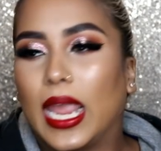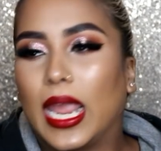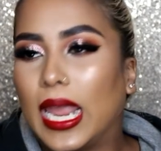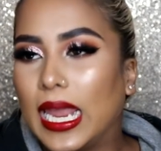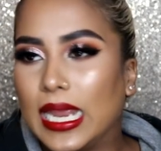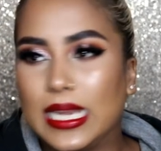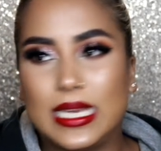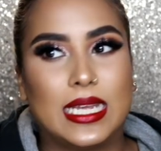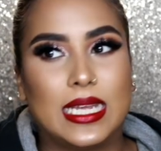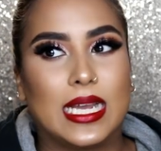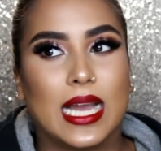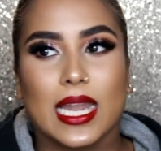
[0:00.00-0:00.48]

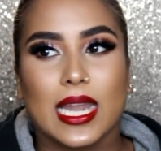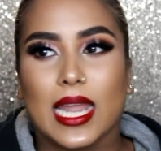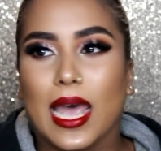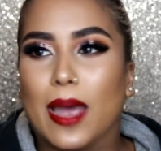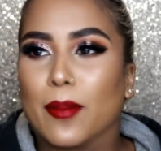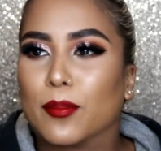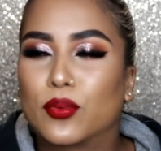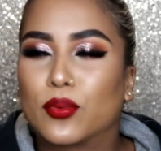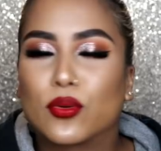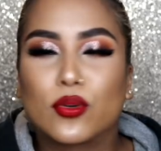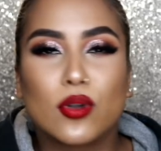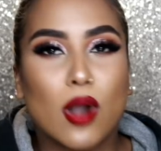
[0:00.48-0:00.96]
Any color,
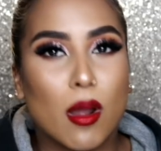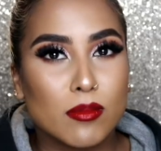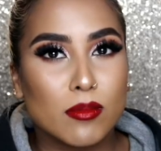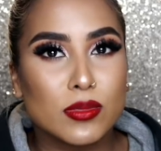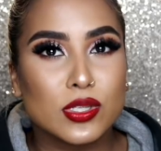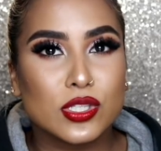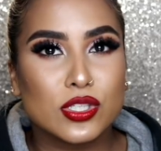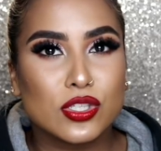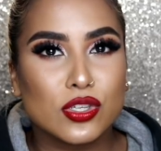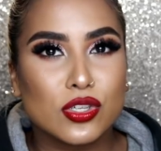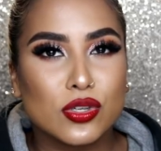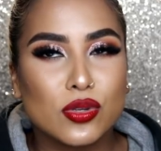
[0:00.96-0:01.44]
I
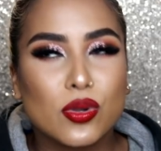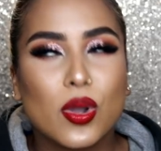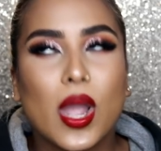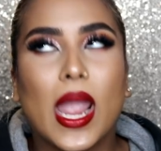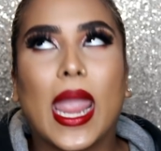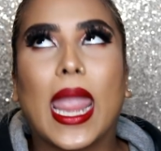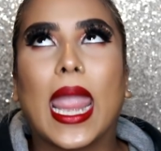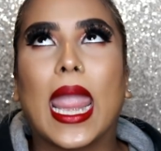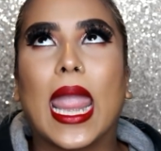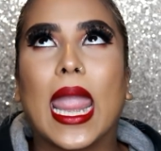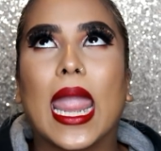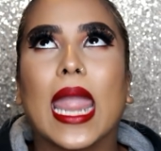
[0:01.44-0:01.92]
promise you,
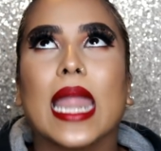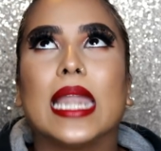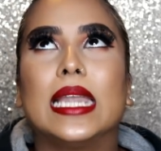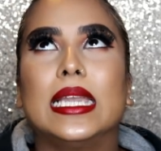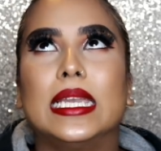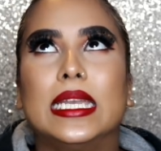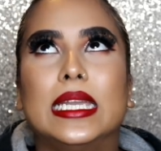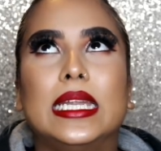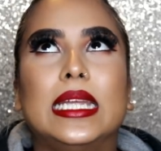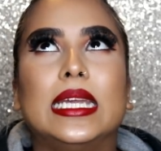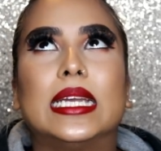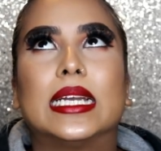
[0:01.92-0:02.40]

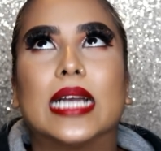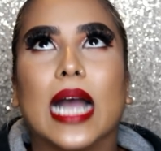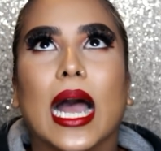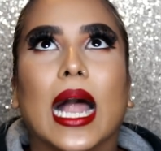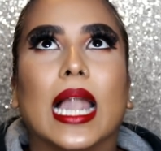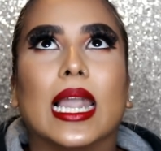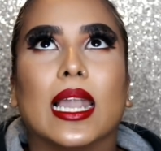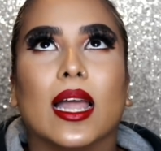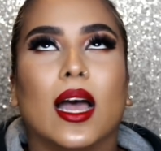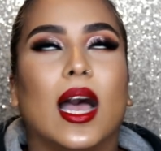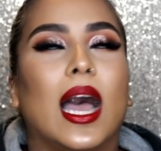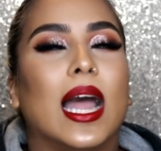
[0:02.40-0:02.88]
any
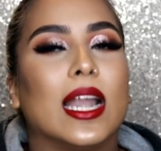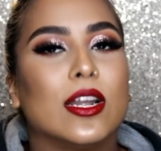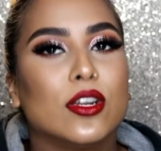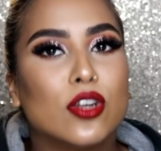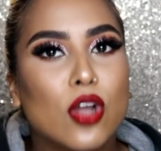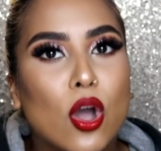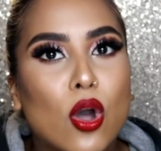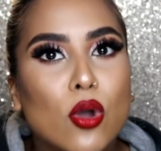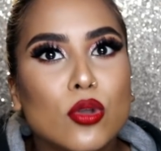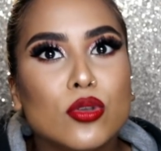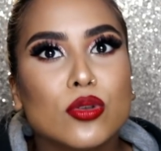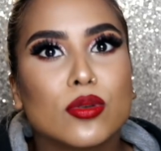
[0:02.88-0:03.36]
color. I
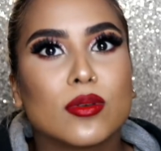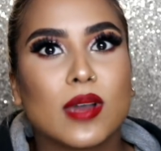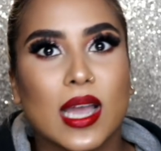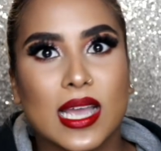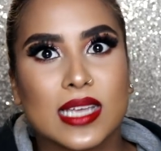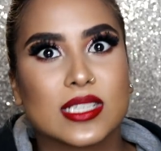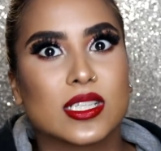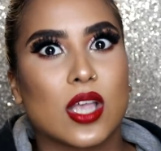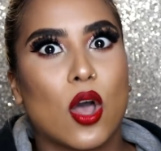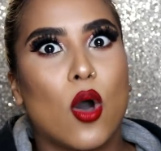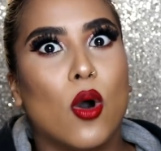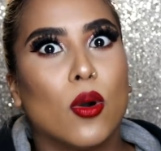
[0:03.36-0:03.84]
know you
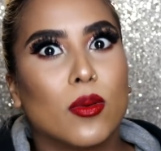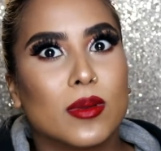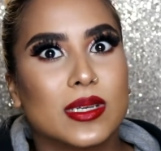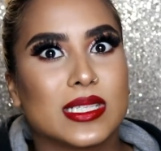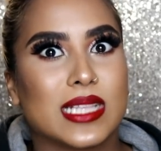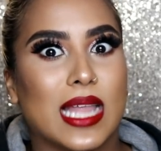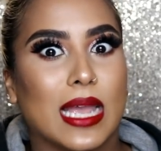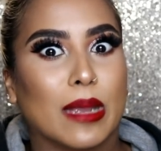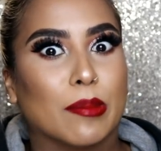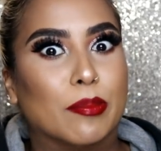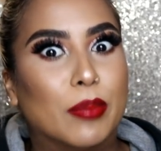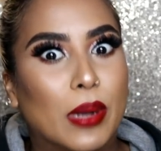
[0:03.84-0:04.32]
guys are always
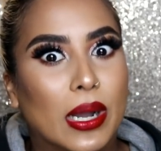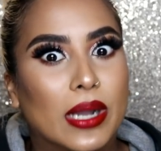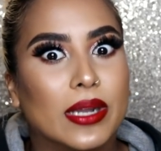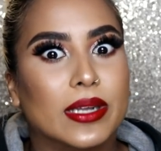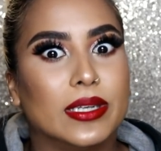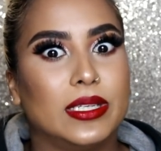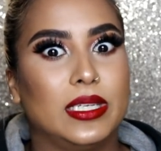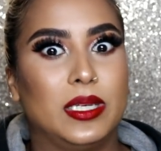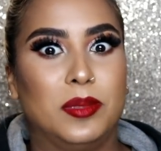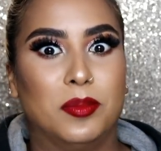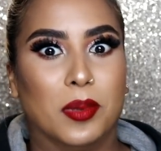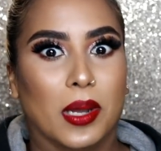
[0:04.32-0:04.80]
like
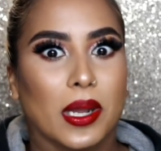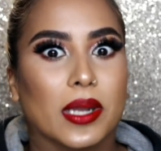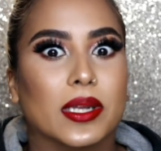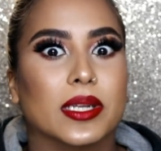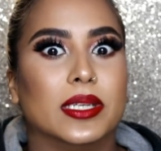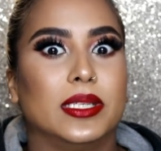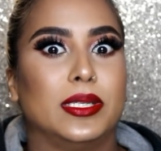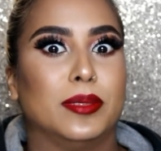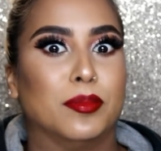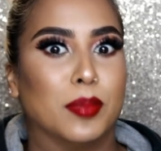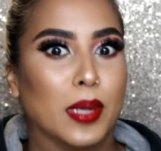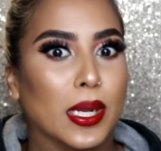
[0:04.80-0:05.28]
burgundy,
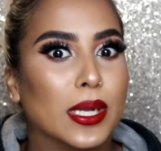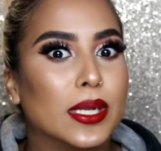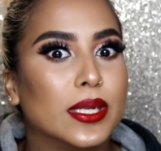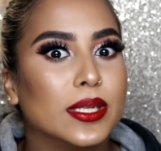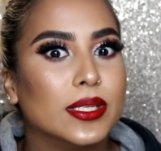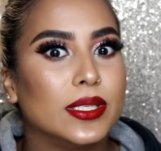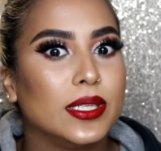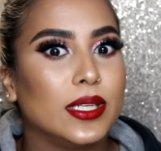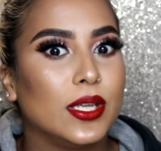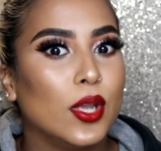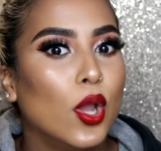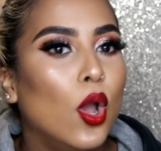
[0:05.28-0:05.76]
burgundy,
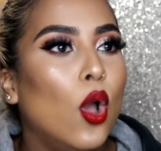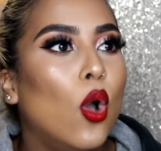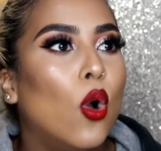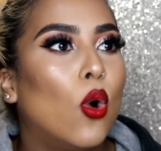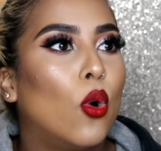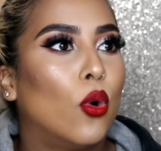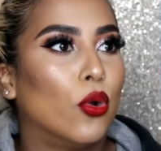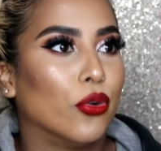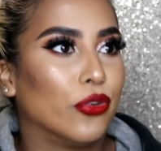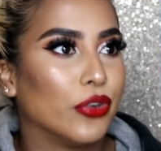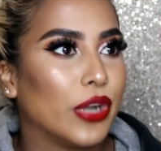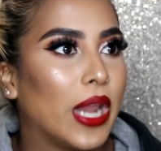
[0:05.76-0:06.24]
burgundy,
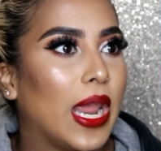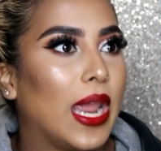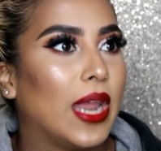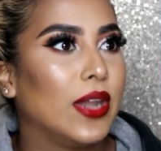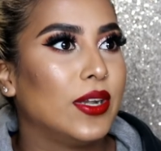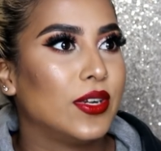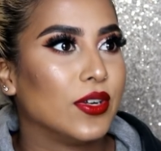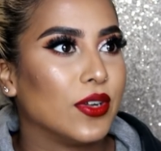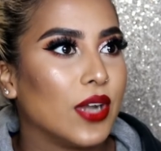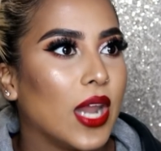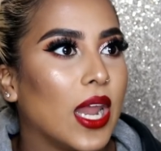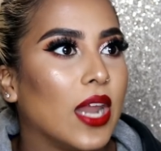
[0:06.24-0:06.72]
or
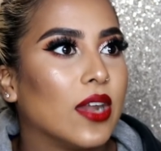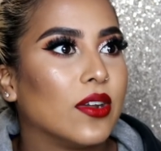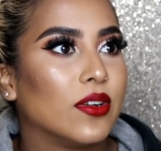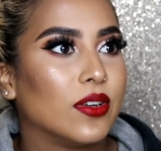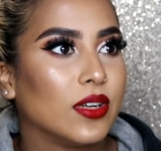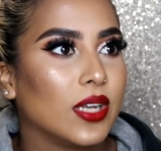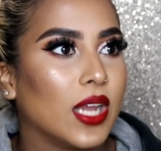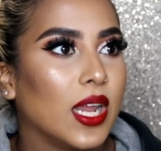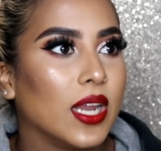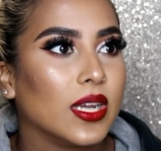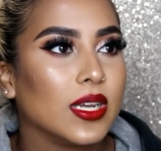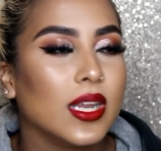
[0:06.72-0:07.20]
red, red,
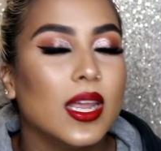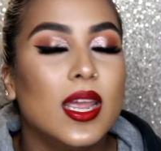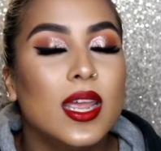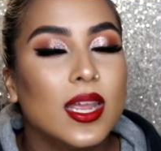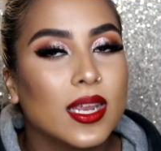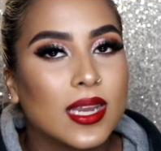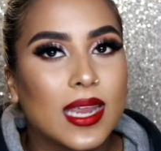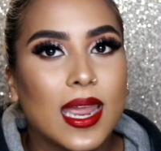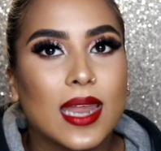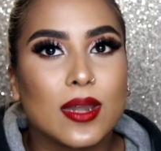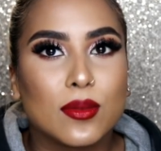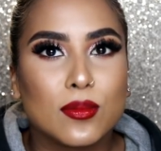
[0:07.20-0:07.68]
red.
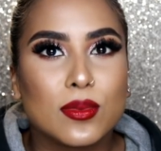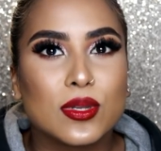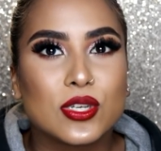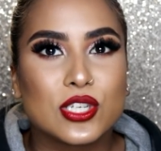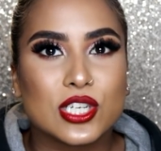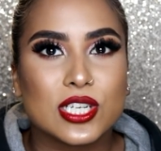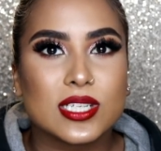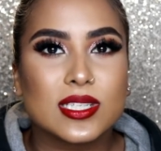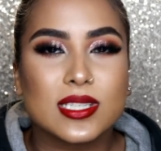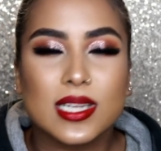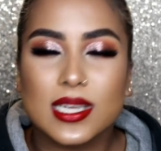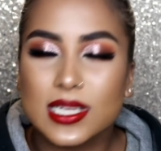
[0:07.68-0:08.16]
Can we
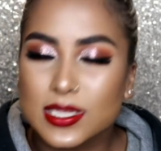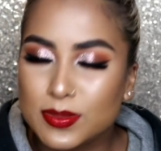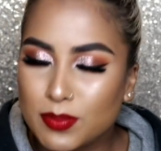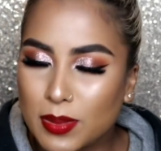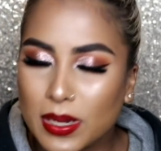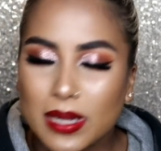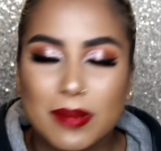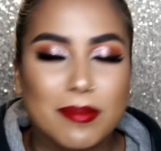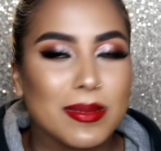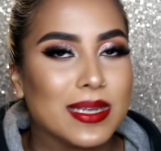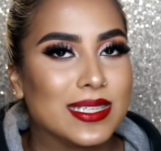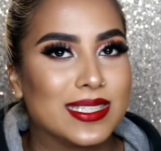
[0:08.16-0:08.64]
just
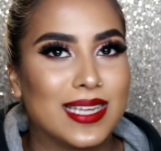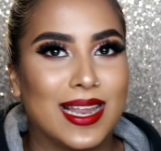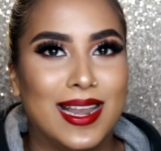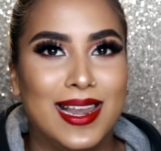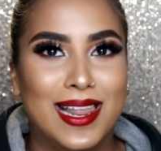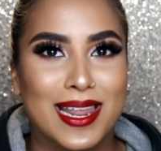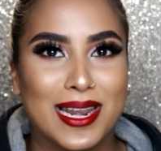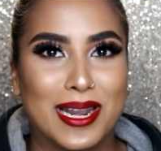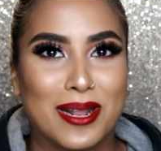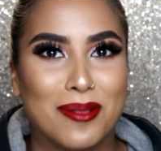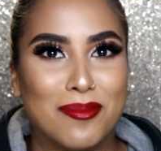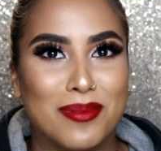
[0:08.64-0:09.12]
experiment a
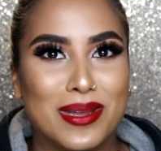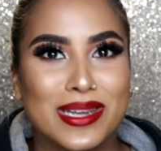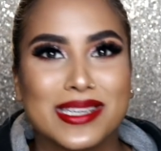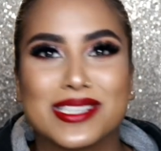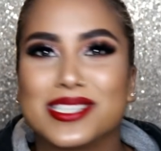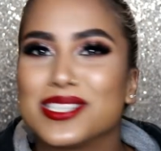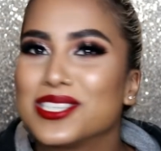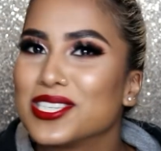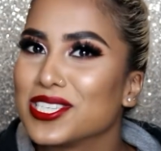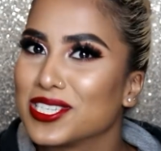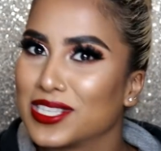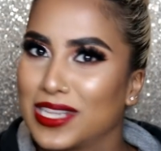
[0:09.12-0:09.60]
little
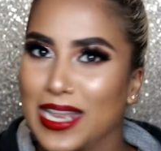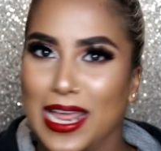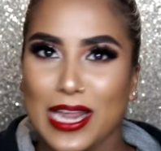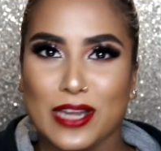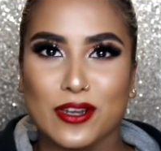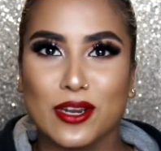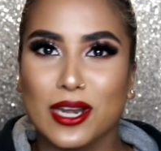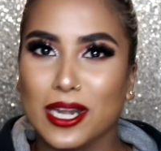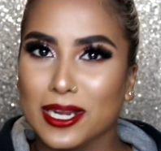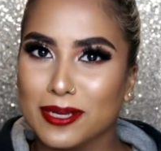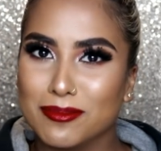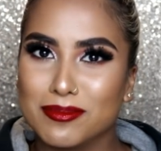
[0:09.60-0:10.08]
bit? Just
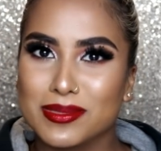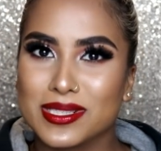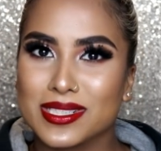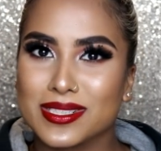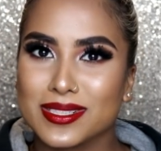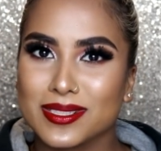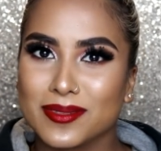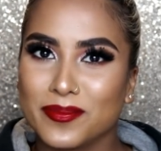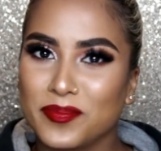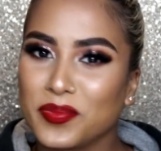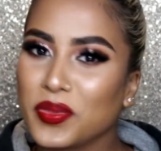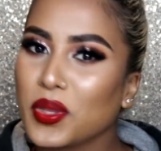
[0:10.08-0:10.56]
line your
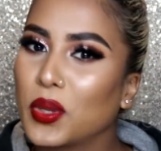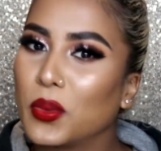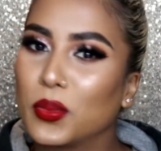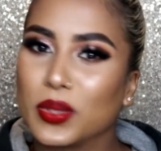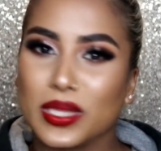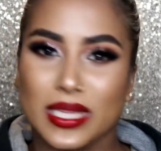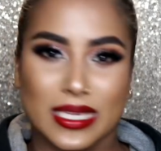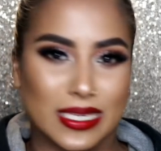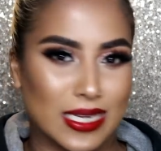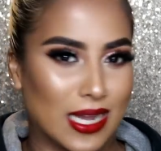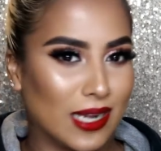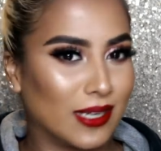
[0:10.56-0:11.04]
lips
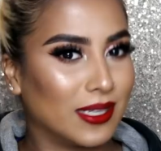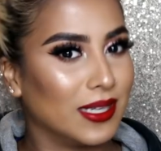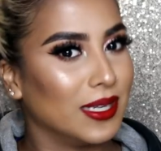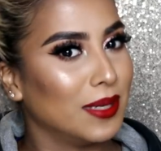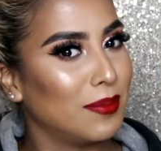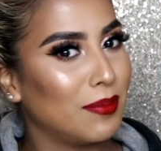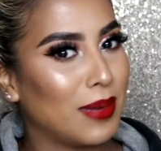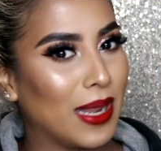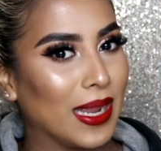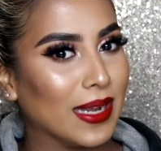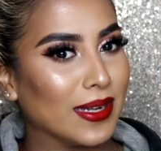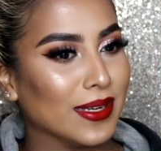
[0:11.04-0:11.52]
with a darker
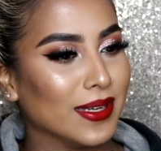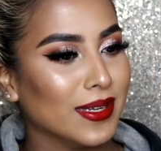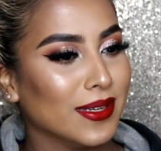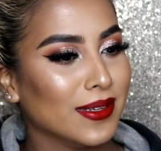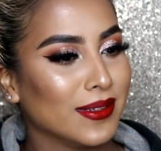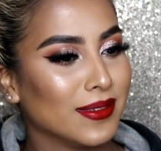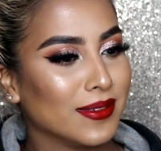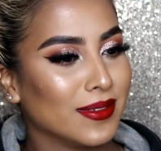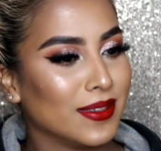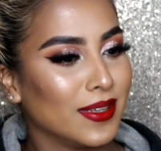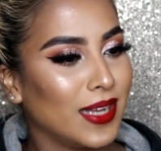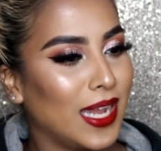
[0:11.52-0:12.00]
lip liner
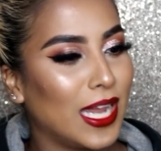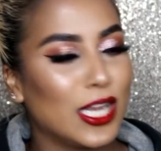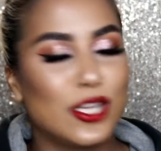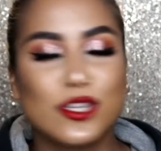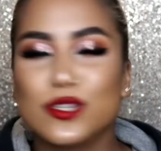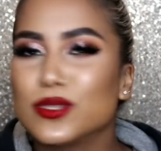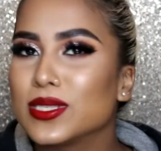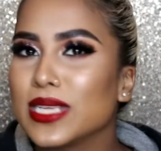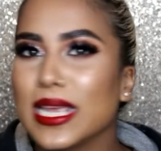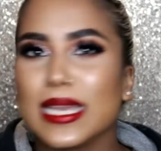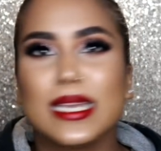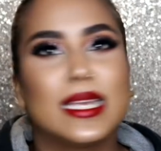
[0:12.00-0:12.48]
and
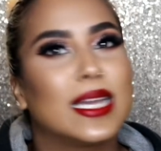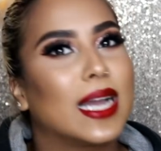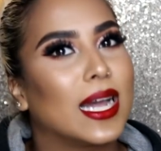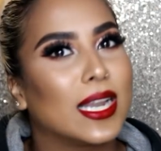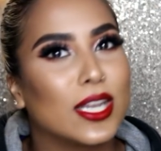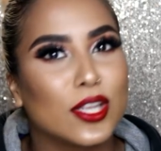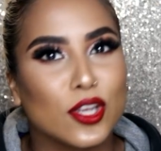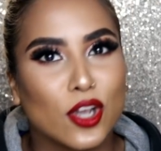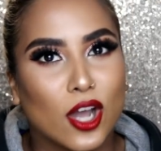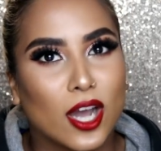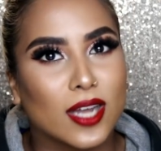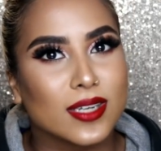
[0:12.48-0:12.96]
use any
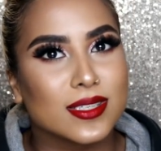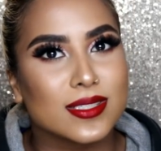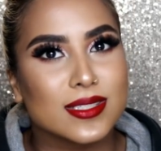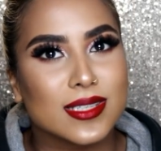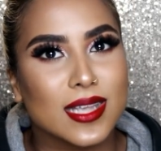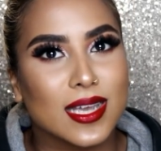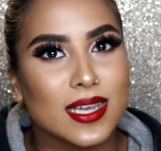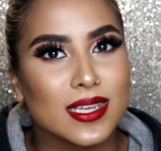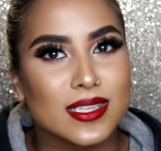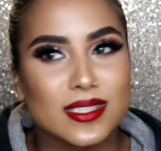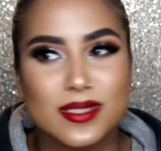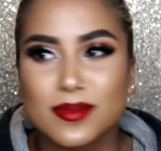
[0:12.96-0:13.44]
color your heart
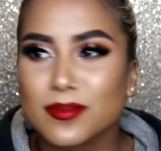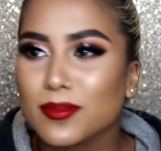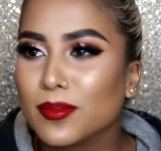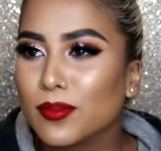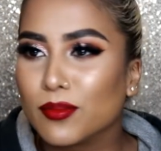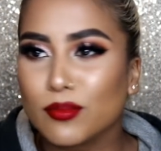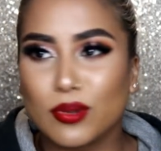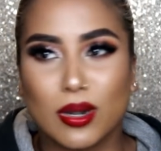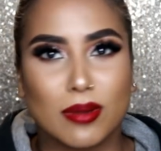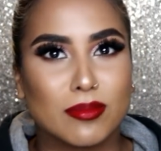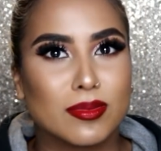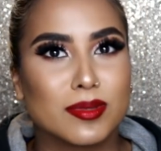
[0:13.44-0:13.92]
desires.
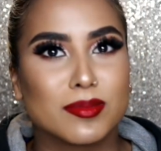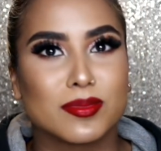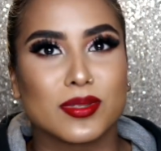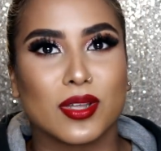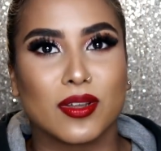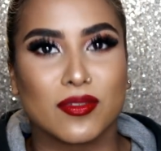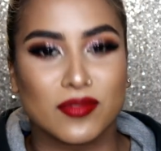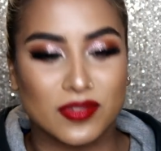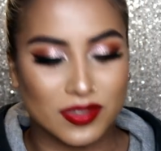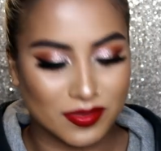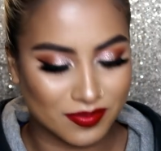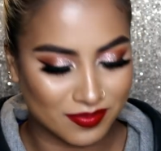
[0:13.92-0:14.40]
Problem
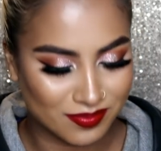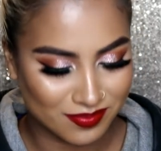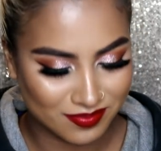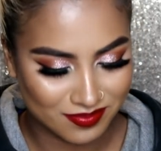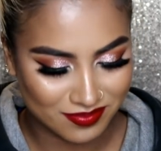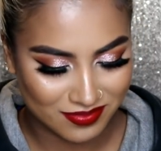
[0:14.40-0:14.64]
solved.